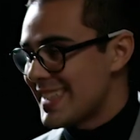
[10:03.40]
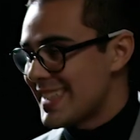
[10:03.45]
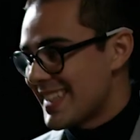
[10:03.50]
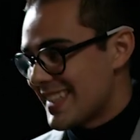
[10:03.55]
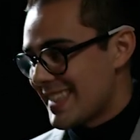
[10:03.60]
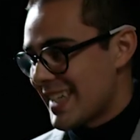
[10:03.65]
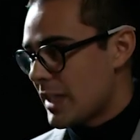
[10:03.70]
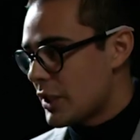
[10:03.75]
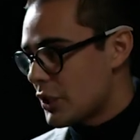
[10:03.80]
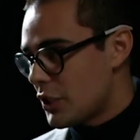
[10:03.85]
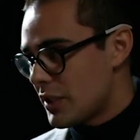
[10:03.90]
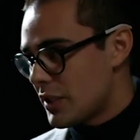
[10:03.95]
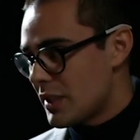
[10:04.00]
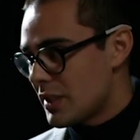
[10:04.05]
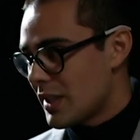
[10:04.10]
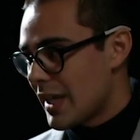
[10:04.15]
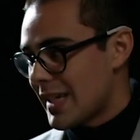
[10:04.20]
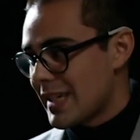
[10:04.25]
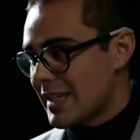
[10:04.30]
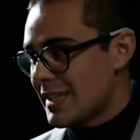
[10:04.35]
the sections,
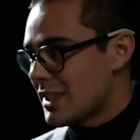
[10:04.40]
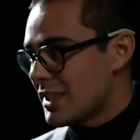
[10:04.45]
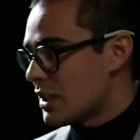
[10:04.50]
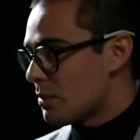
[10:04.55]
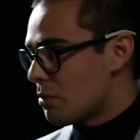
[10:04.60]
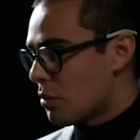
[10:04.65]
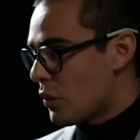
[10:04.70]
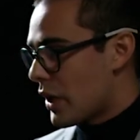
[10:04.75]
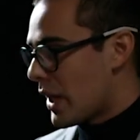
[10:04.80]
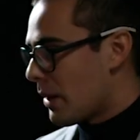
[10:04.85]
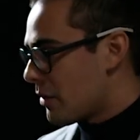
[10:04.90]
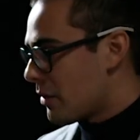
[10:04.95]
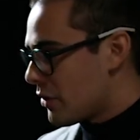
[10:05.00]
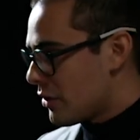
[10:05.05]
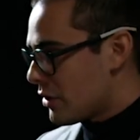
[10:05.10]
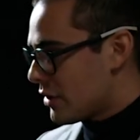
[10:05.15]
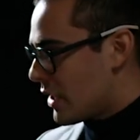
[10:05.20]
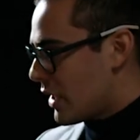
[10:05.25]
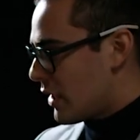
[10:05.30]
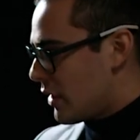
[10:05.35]
I can see the
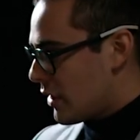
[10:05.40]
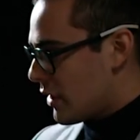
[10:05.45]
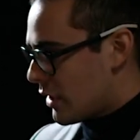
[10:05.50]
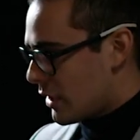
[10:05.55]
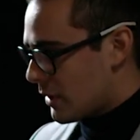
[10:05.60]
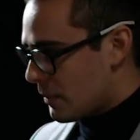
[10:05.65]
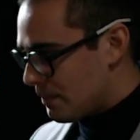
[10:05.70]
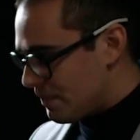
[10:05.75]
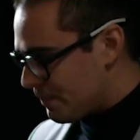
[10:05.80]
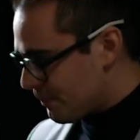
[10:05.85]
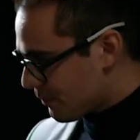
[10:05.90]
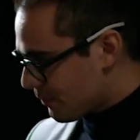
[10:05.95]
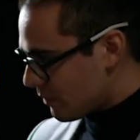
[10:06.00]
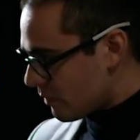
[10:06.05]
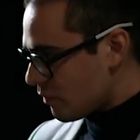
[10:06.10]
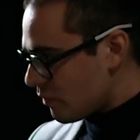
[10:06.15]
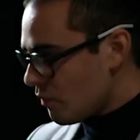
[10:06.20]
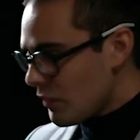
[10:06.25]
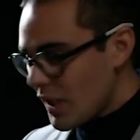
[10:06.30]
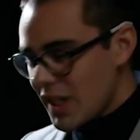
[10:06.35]
parameters and the
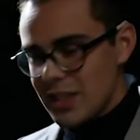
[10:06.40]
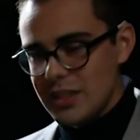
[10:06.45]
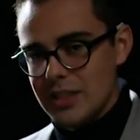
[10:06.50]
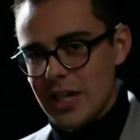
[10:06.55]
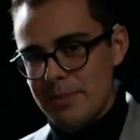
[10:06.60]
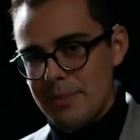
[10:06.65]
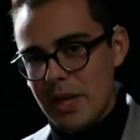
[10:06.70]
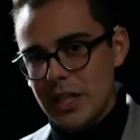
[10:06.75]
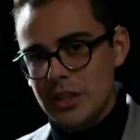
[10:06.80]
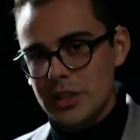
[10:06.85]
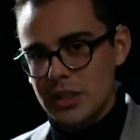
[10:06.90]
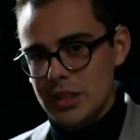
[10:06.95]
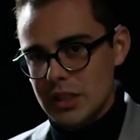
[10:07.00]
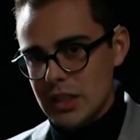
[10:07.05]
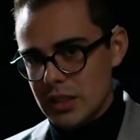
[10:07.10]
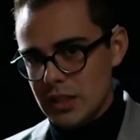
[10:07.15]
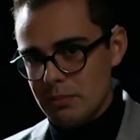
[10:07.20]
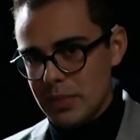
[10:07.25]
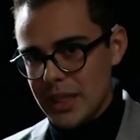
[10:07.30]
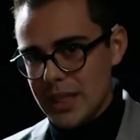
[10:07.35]
dimensions
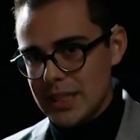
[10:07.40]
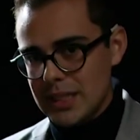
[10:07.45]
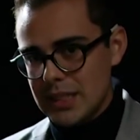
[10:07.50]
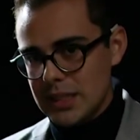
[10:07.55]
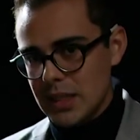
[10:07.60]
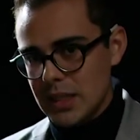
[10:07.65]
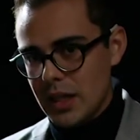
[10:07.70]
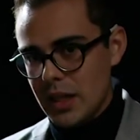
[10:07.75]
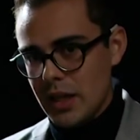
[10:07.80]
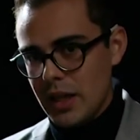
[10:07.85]
of the piece.